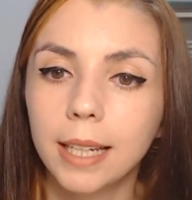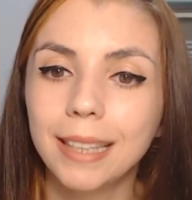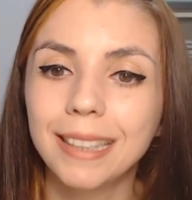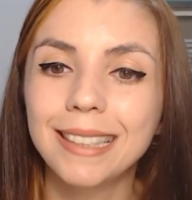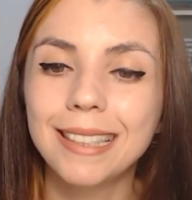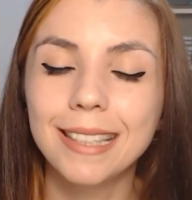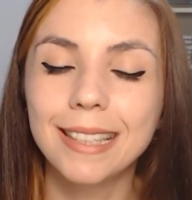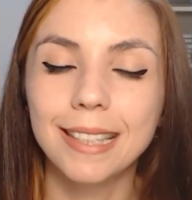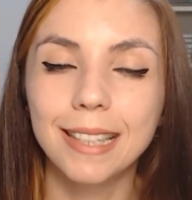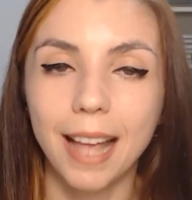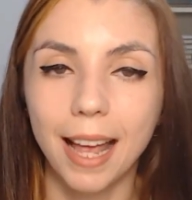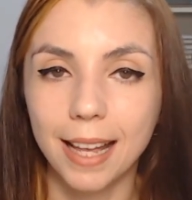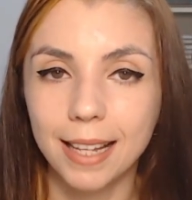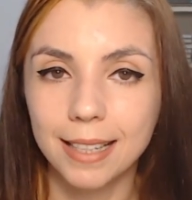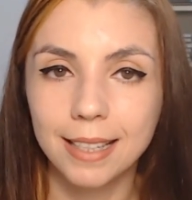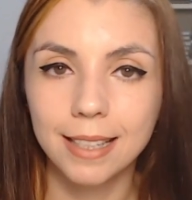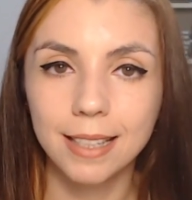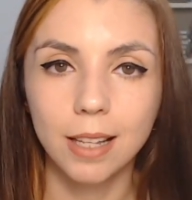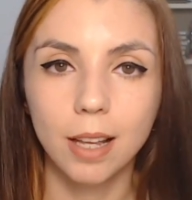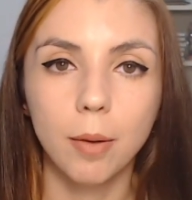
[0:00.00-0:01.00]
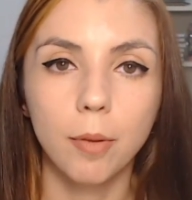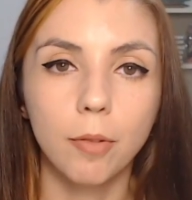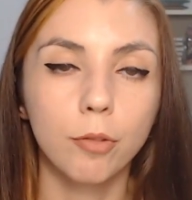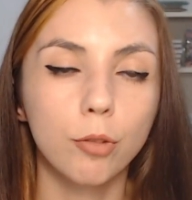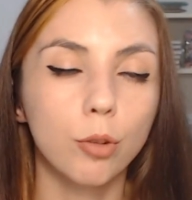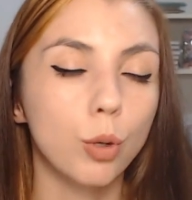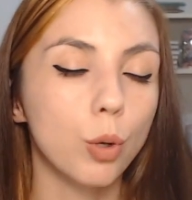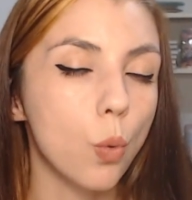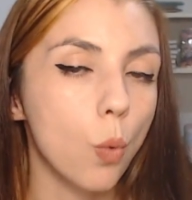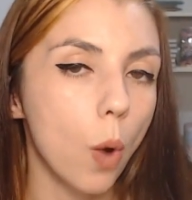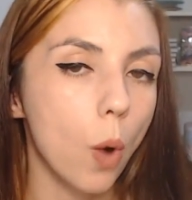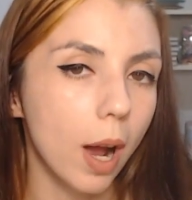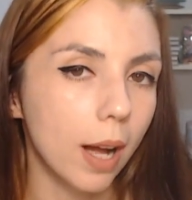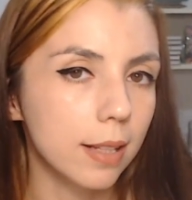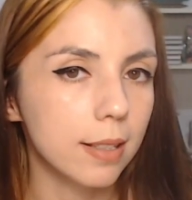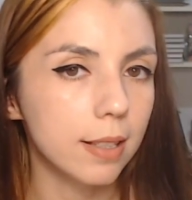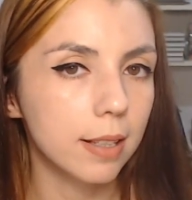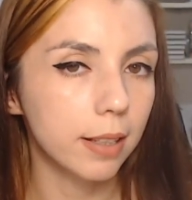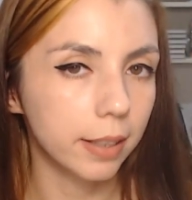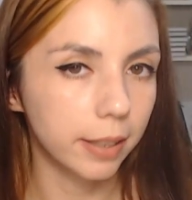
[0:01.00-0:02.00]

It says for what